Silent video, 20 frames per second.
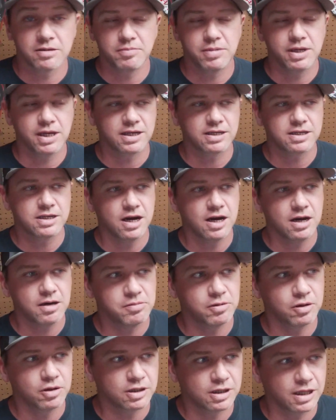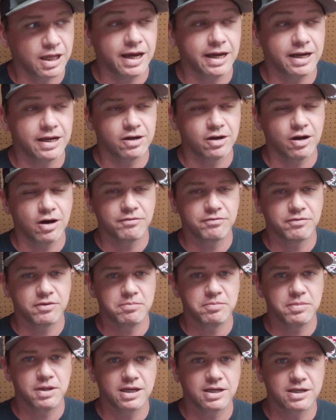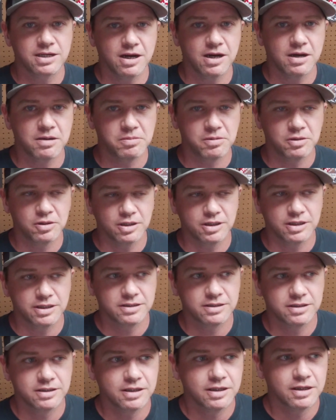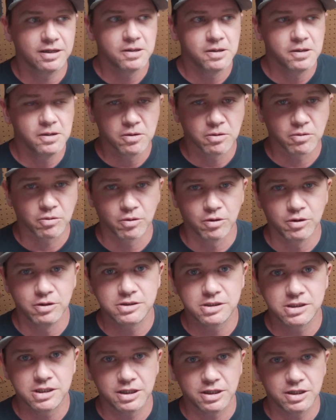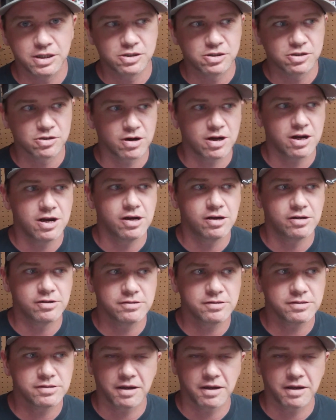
big double and landed off the big double and roosted the drone.